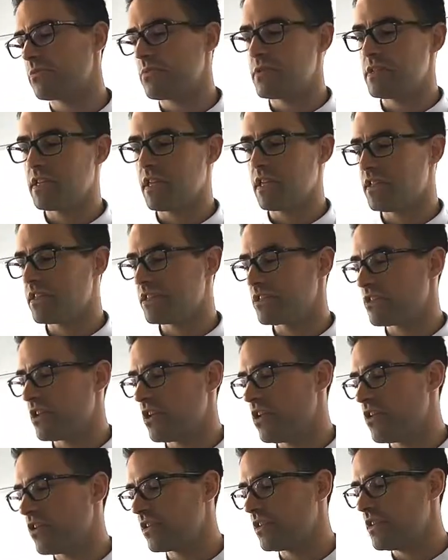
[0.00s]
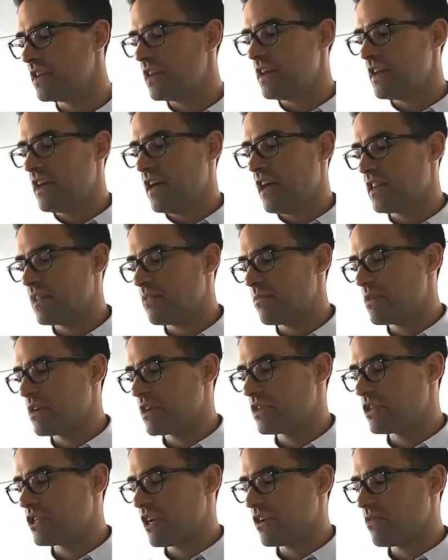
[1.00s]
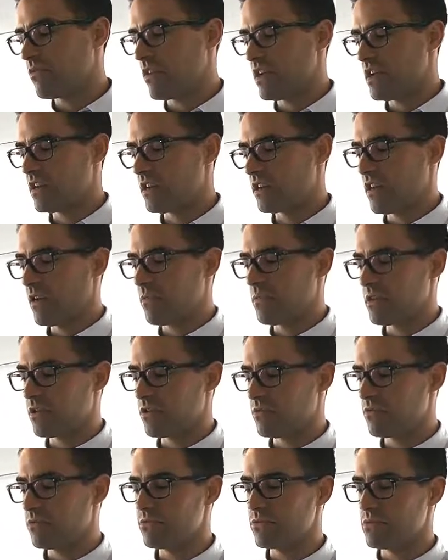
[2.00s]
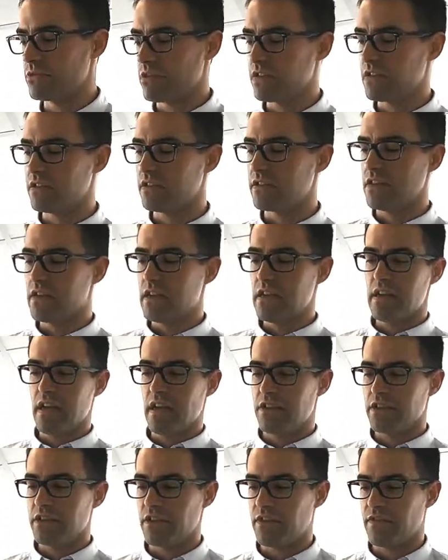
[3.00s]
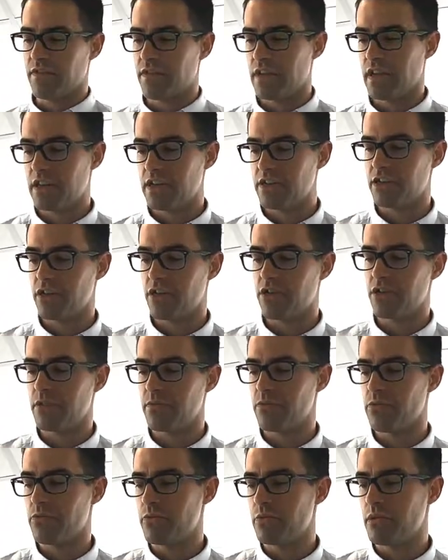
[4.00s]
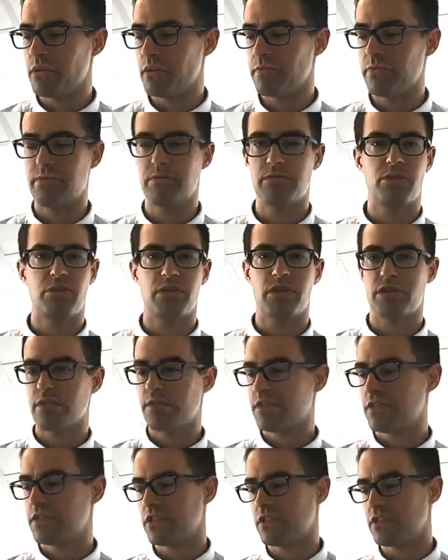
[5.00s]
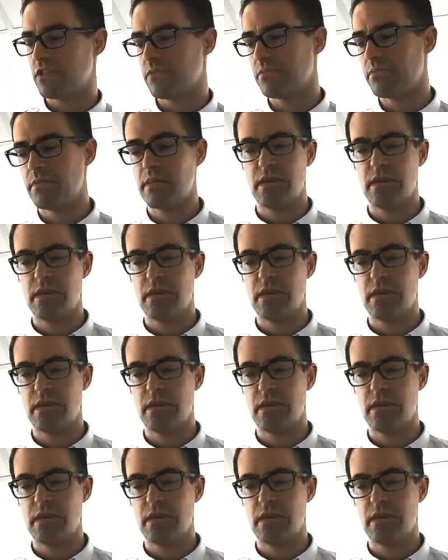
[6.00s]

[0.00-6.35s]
we take this along and then we can generate incoming calls and stuff like that to show them all the tricks of the system.